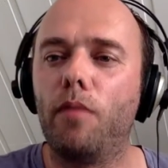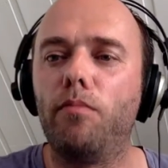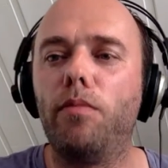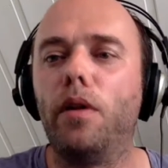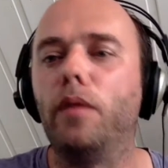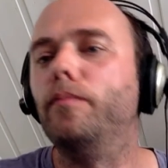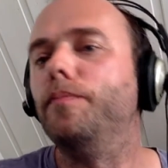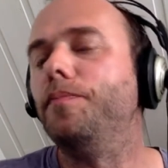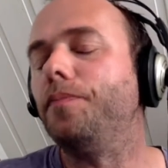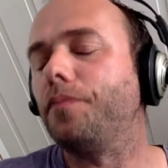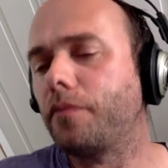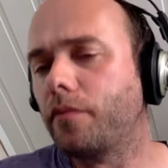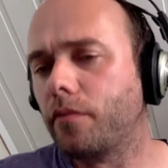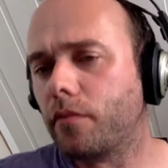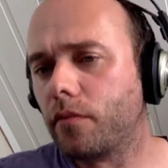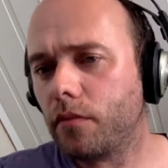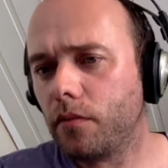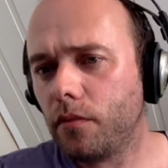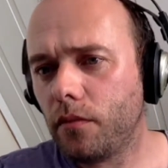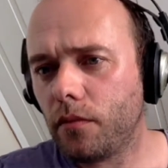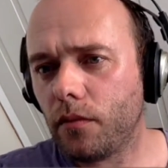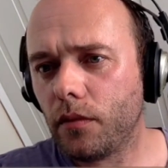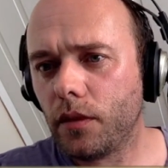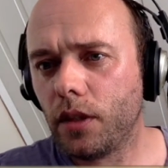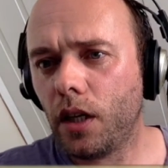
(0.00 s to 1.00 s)
problem,
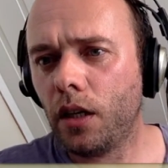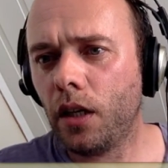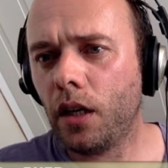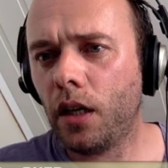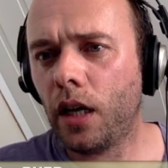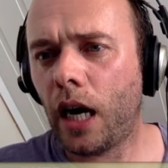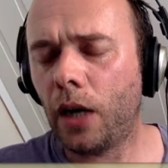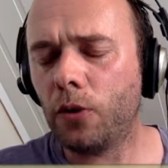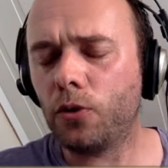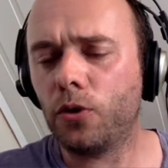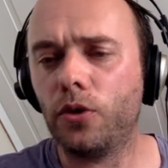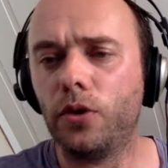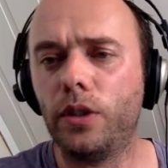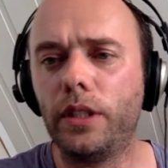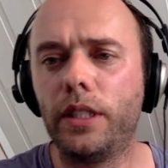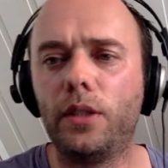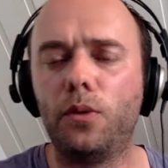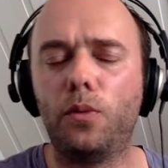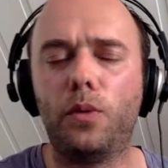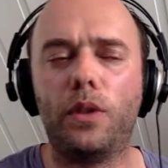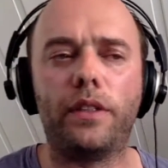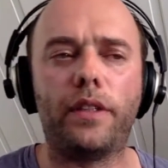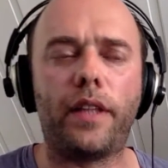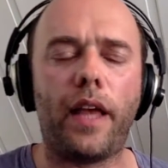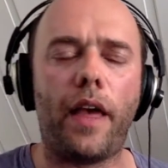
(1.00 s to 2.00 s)
uh, how to
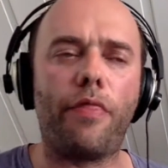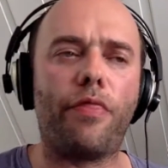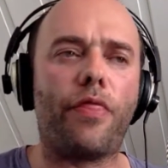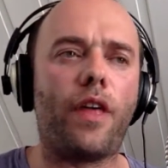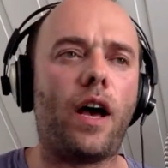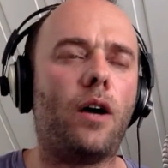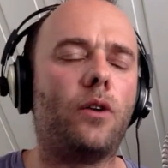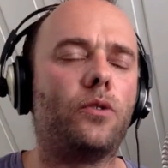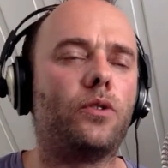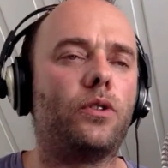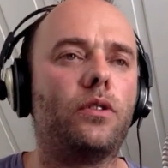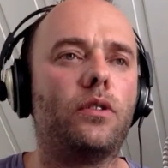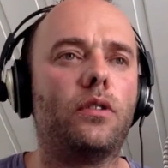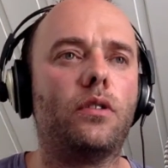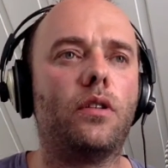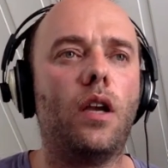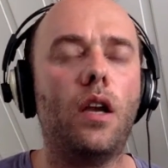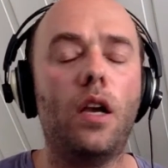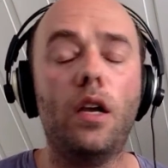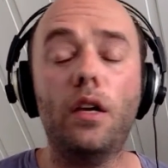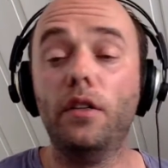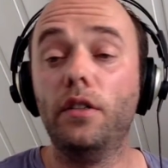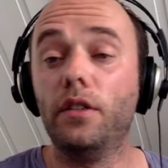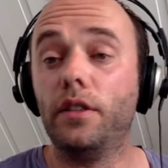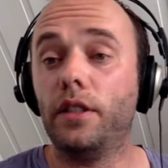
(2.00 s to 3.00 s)
deal with 10,000
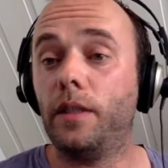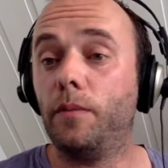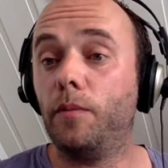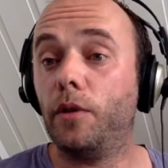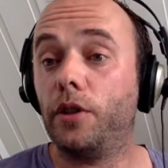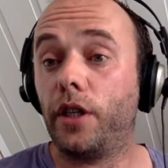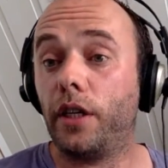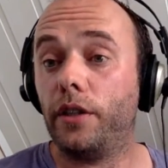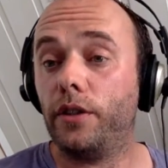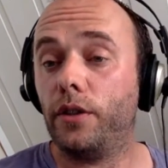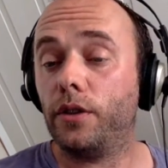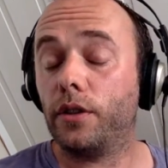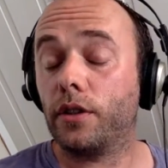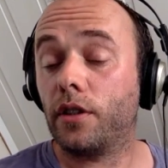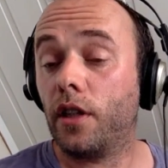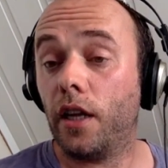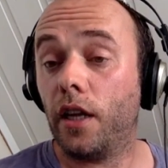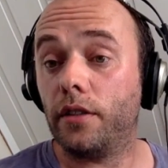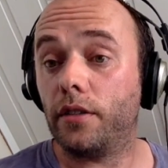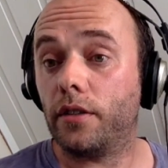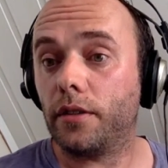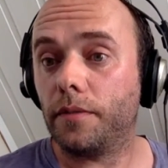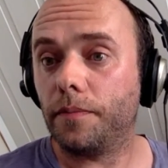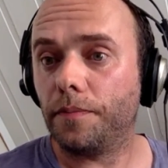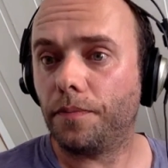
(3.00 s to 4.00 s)
simultaneous
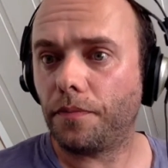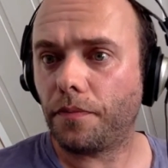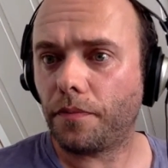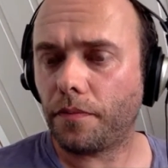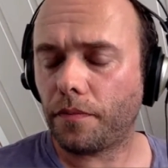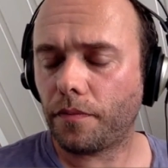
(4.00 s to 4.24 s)
clients.